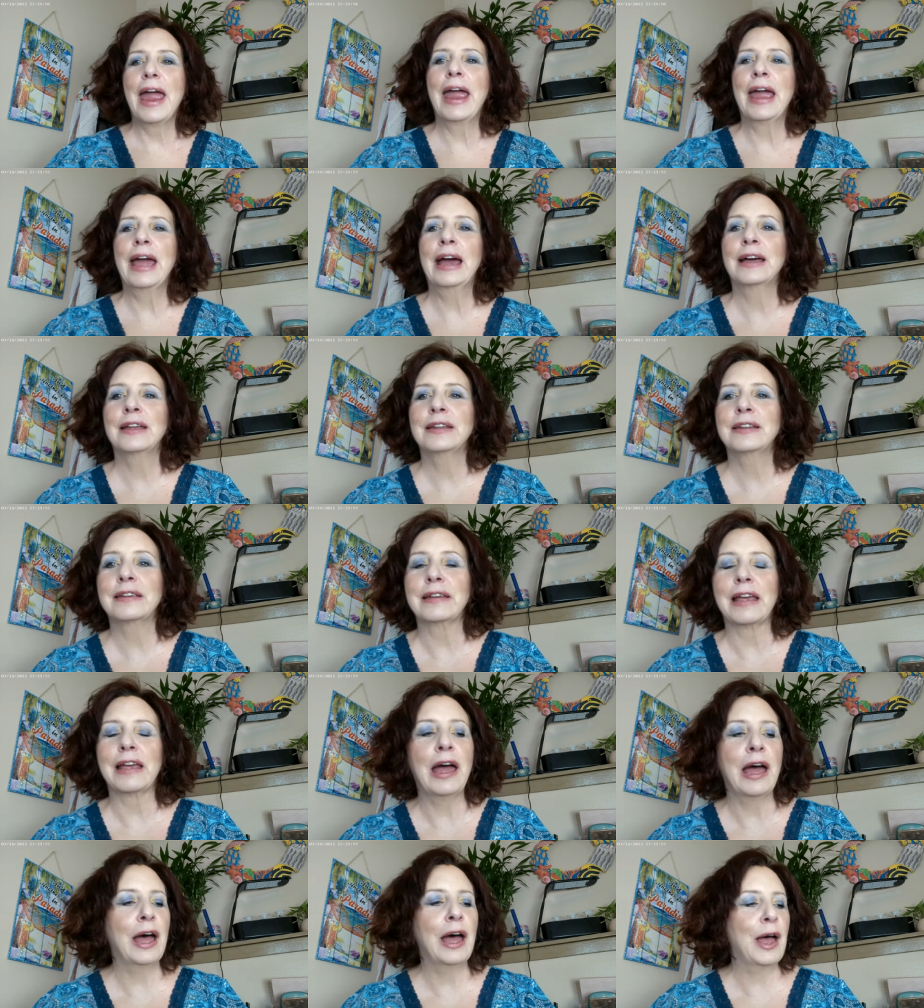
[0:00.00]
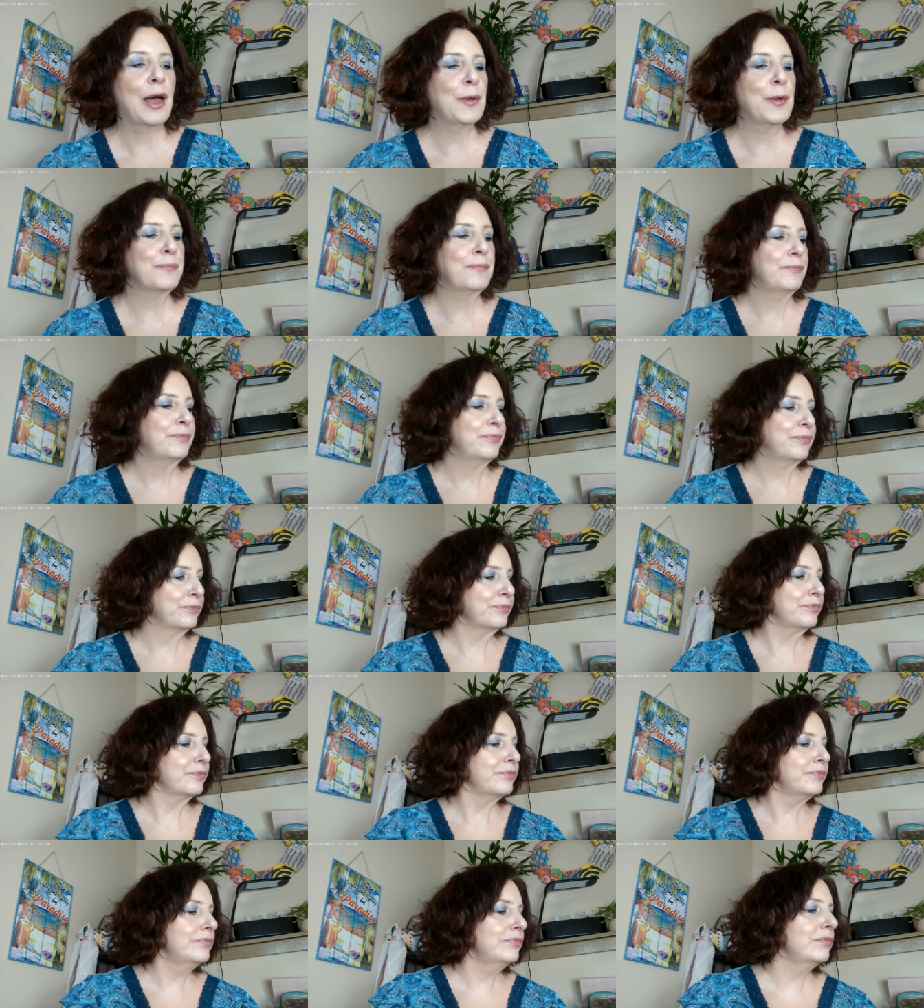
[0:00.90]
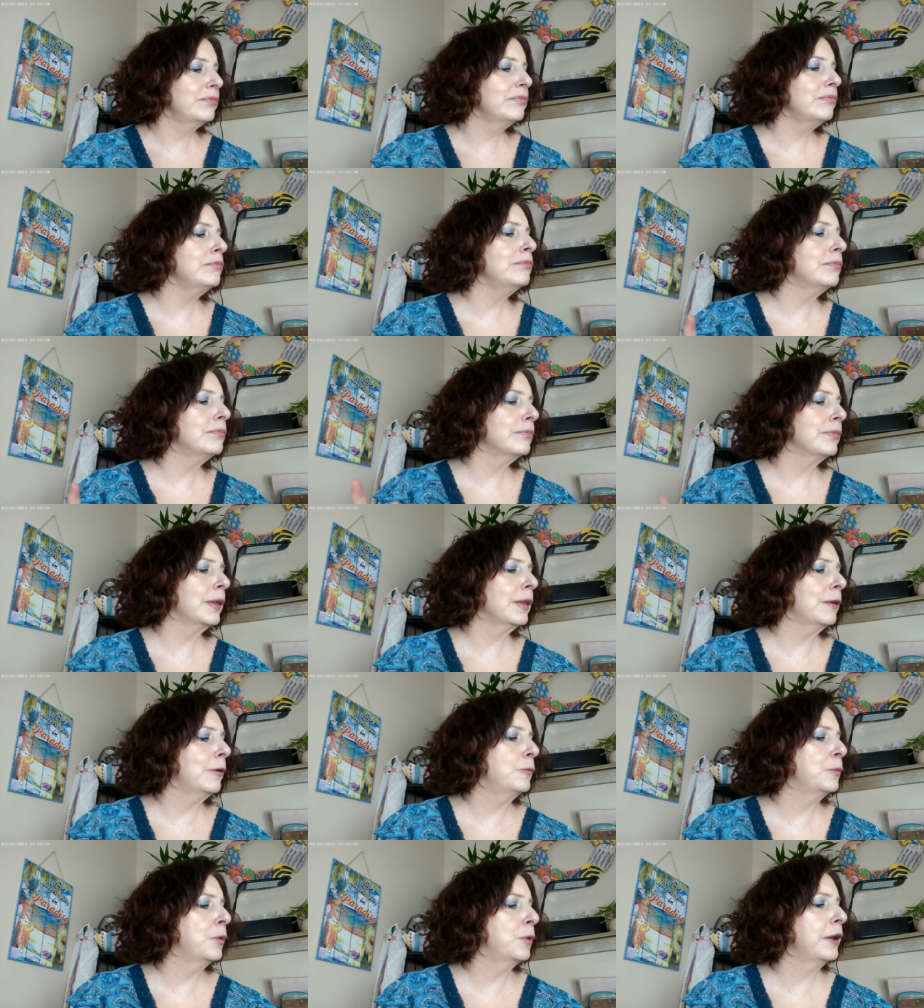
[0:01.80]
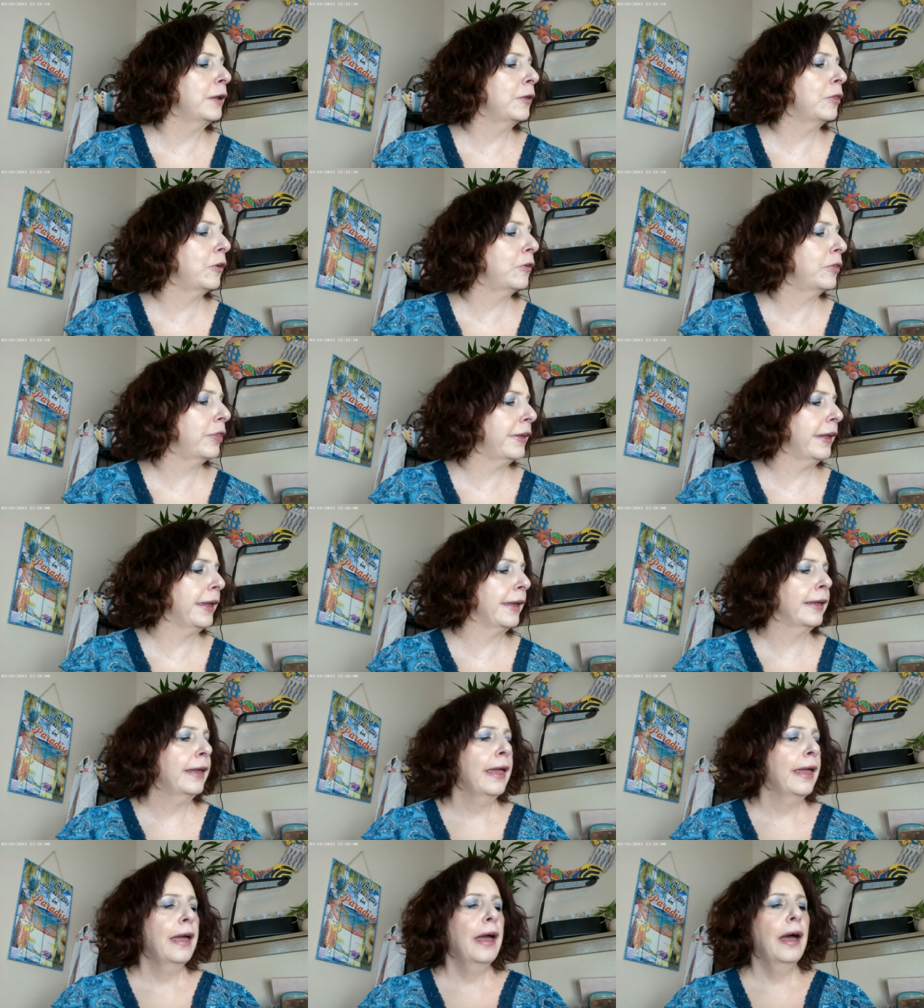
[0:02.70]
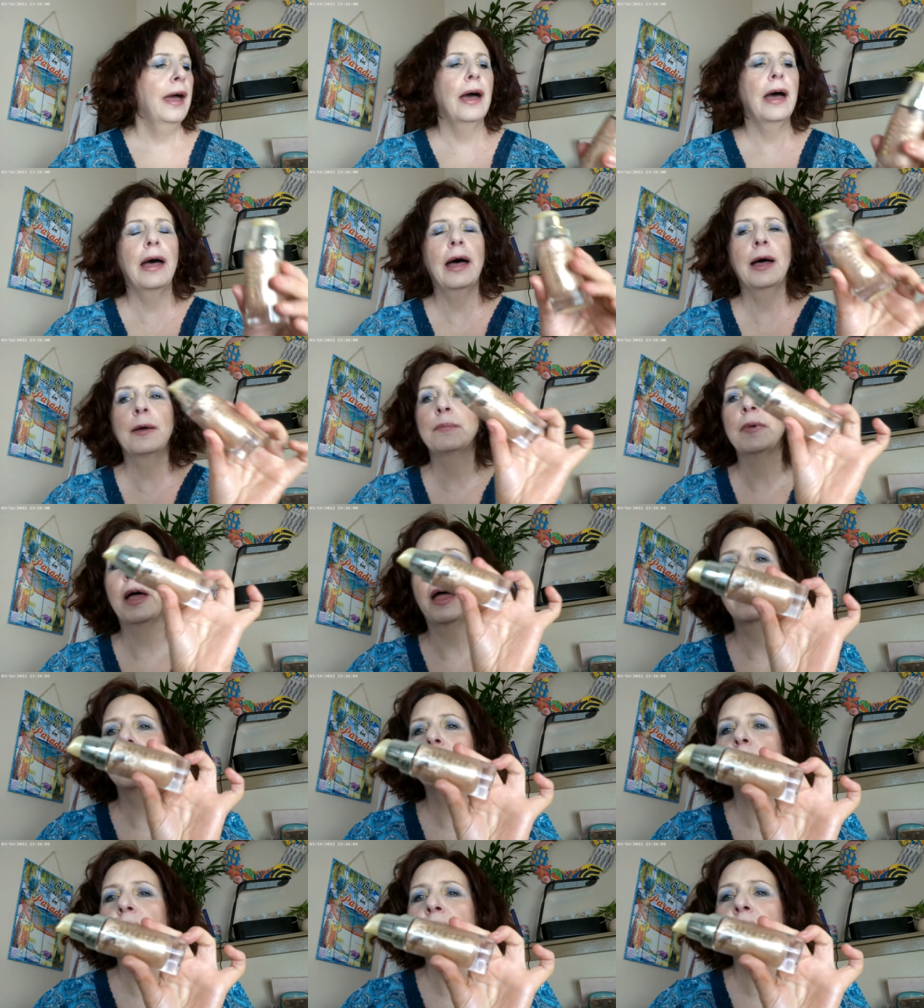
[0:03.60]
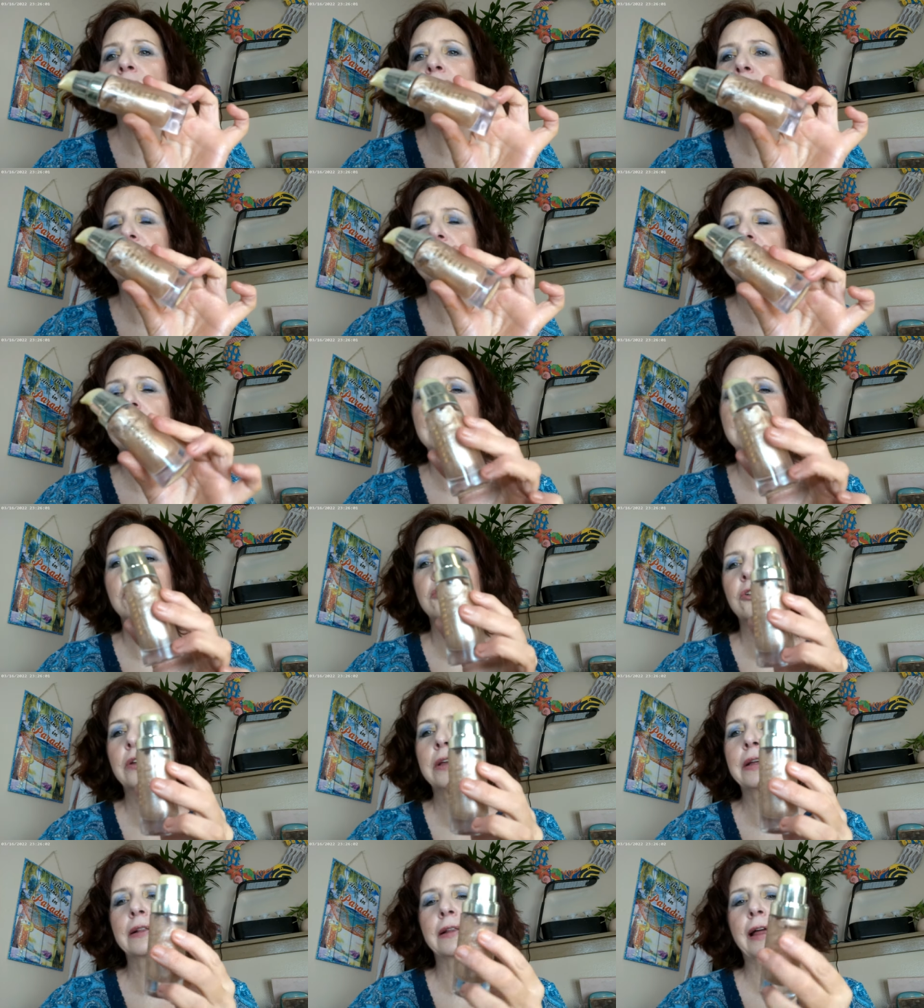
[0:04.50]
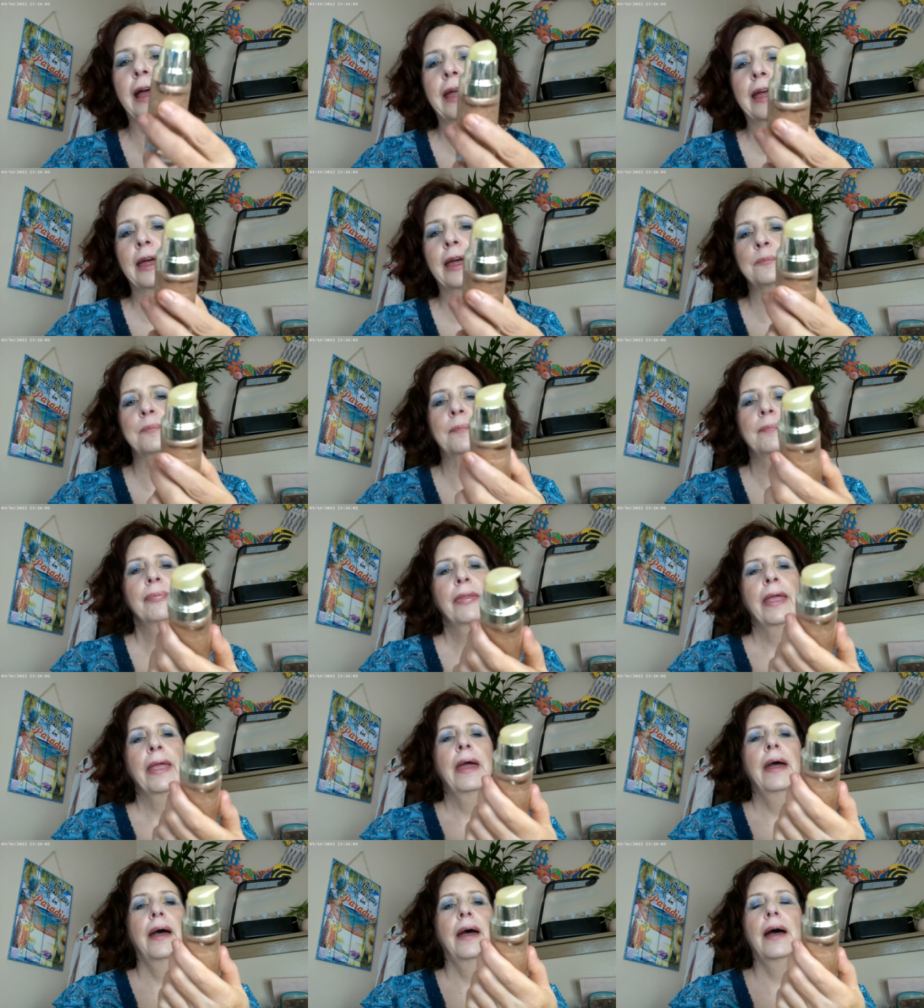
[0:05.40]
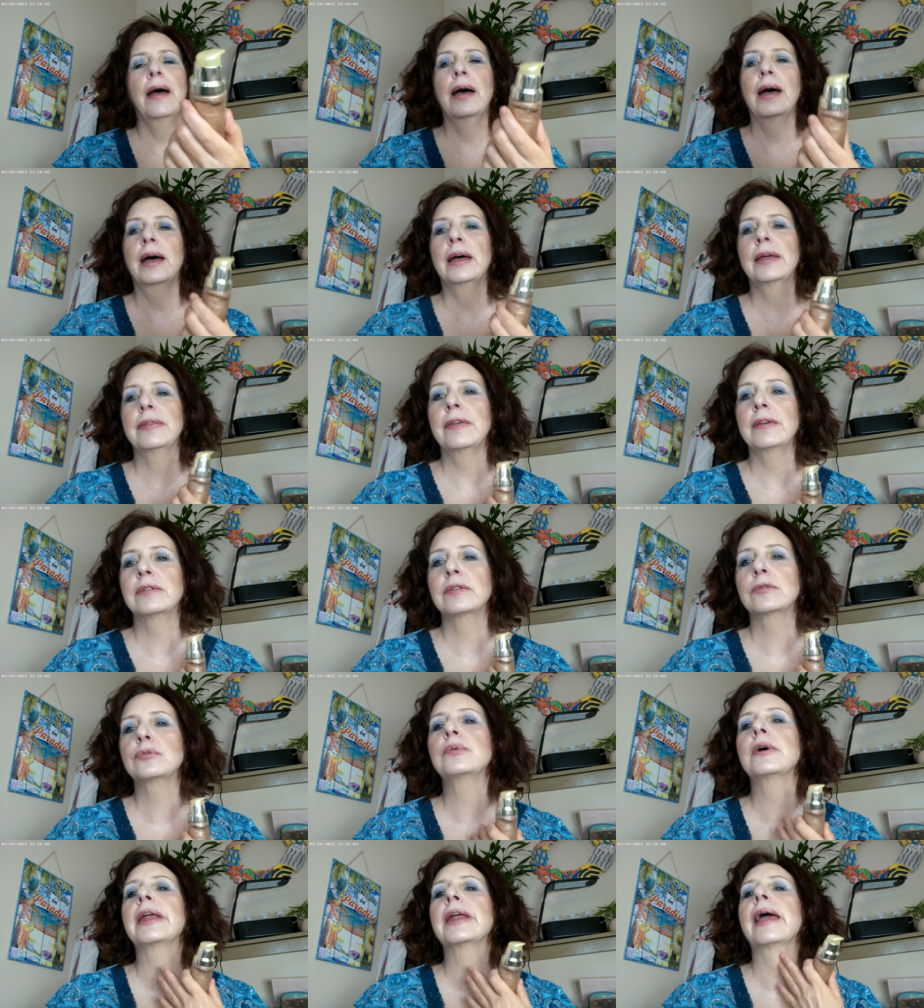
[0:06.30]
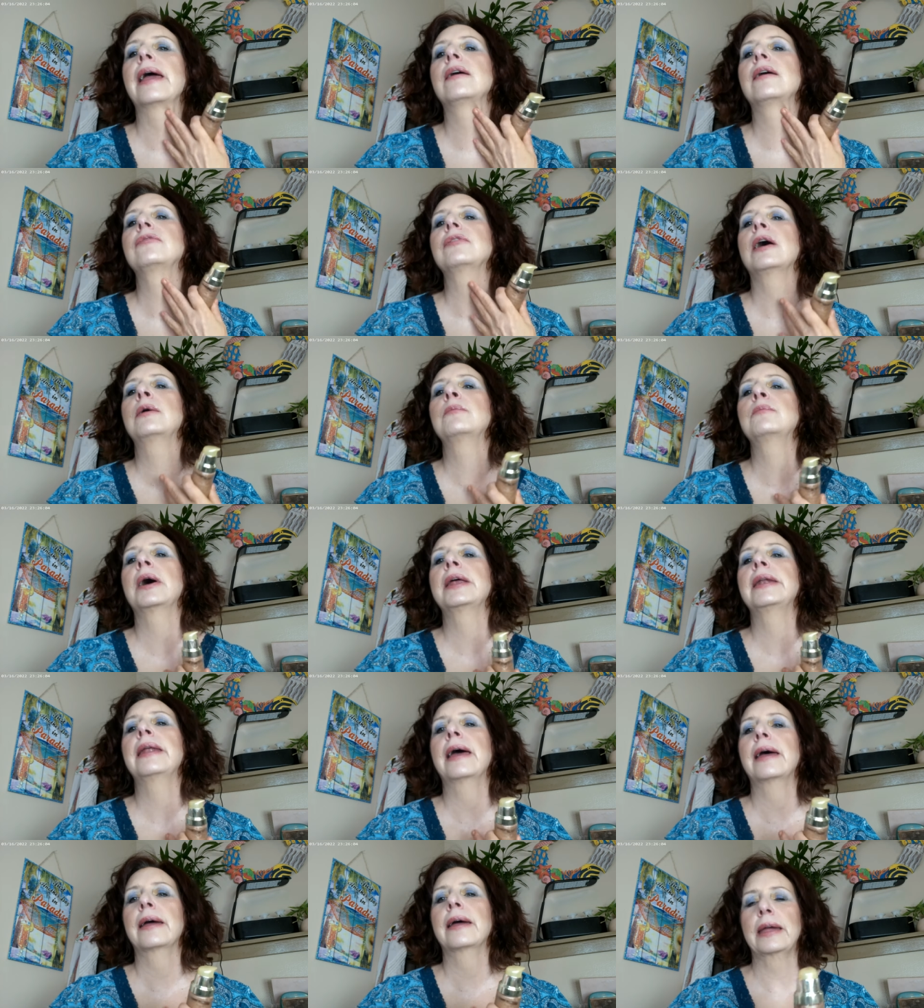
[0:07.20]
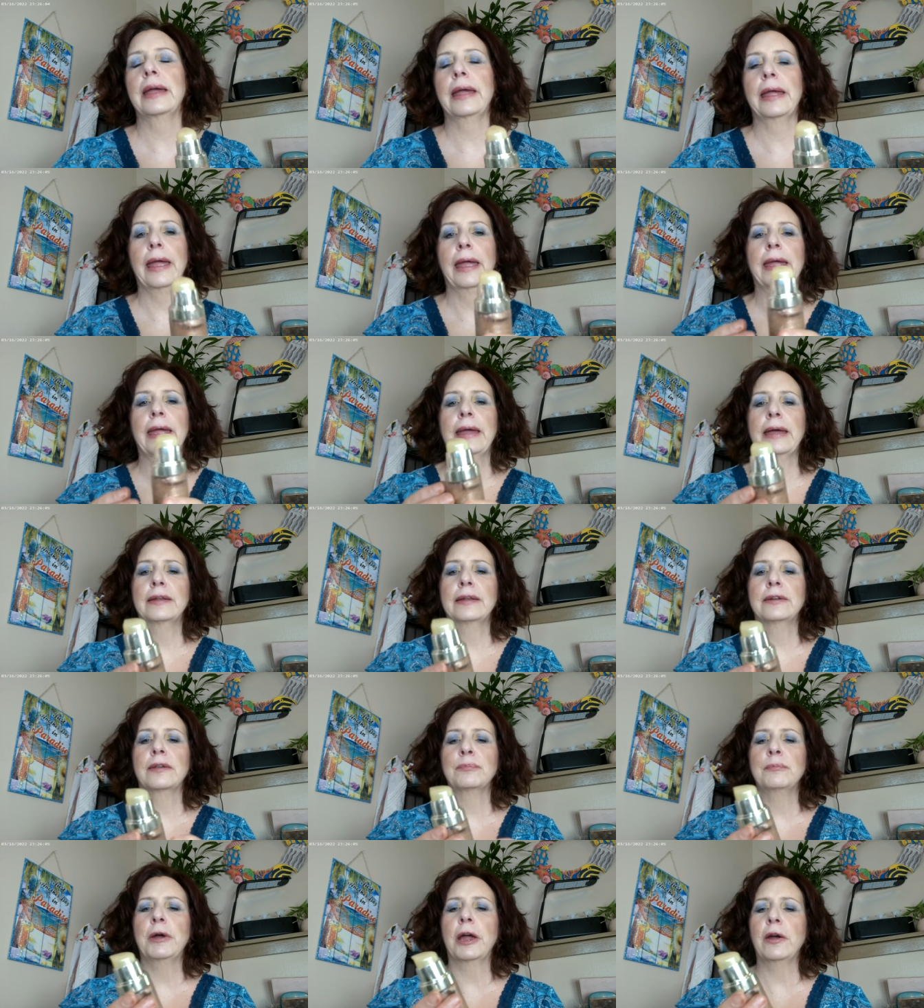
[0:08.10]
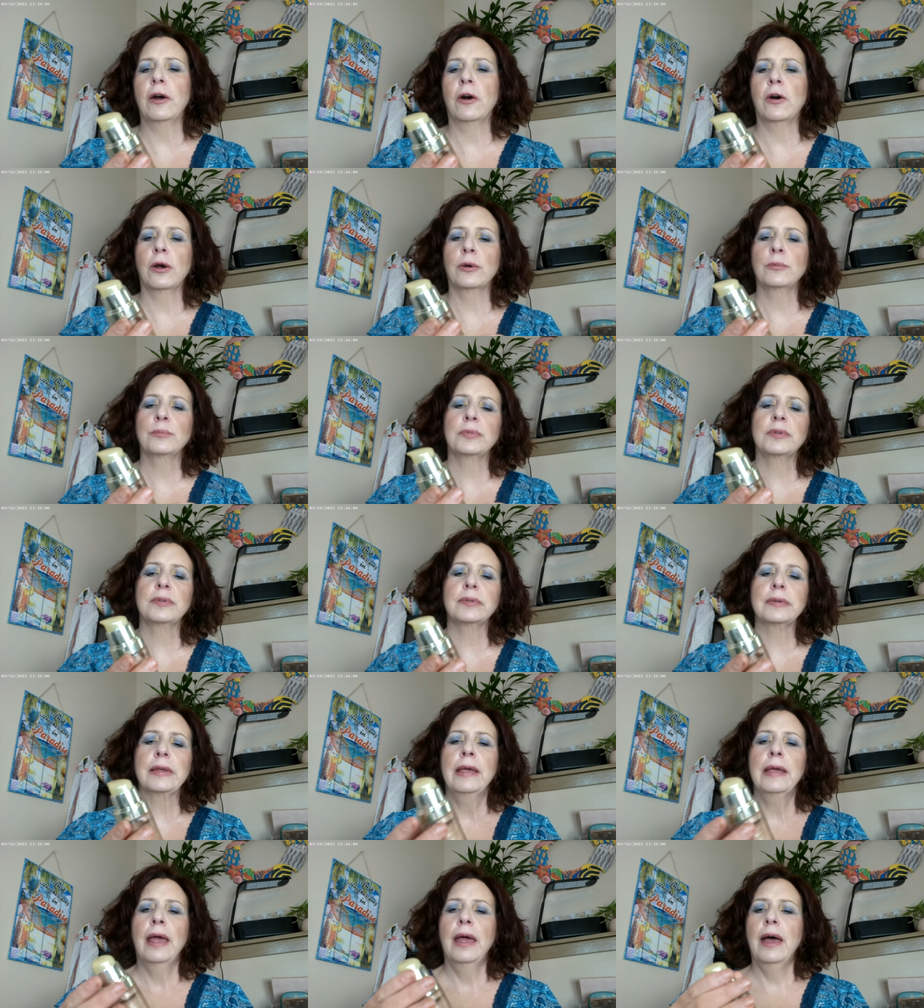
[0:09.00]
And um, one other thing, um, I have been using the SHEGLAM. Uh, this is what I have on my neck and my arms.